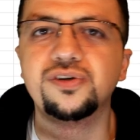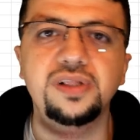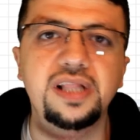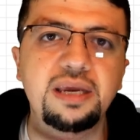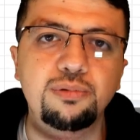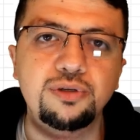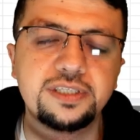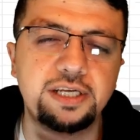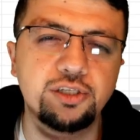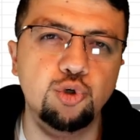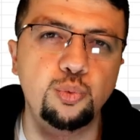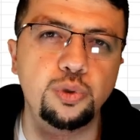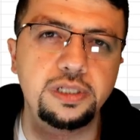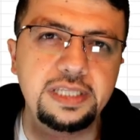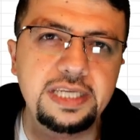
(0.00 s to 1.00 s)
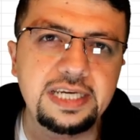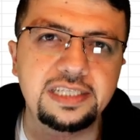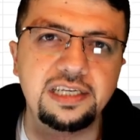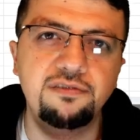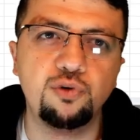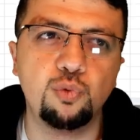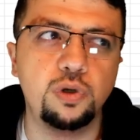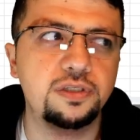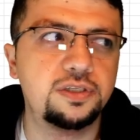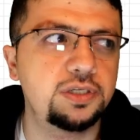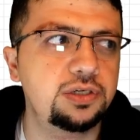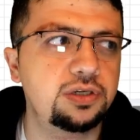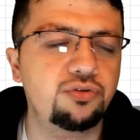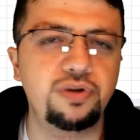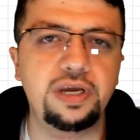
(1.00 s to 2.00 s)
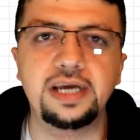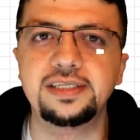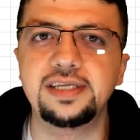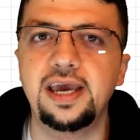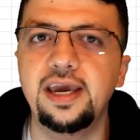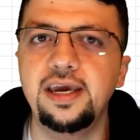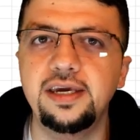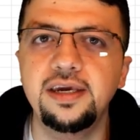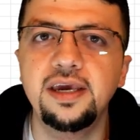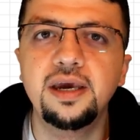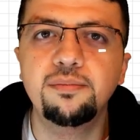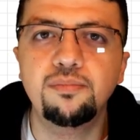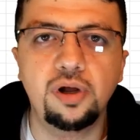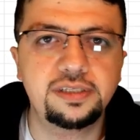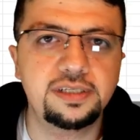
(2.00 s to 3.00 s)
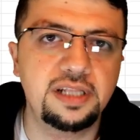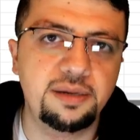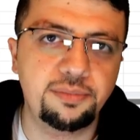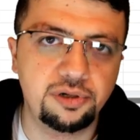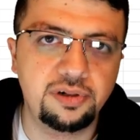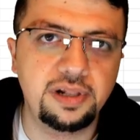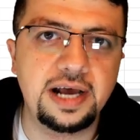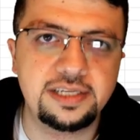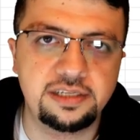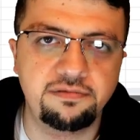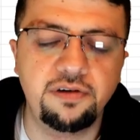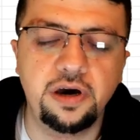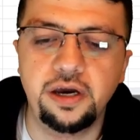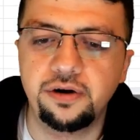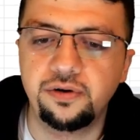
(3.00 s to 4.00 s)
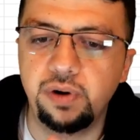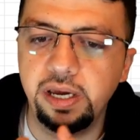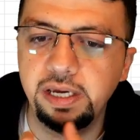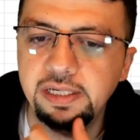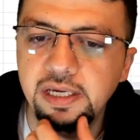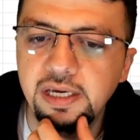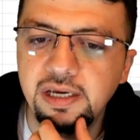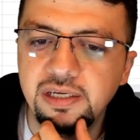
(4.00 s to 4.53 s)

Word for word: are the labels that you will need if you want to create a multi-label classifier, right?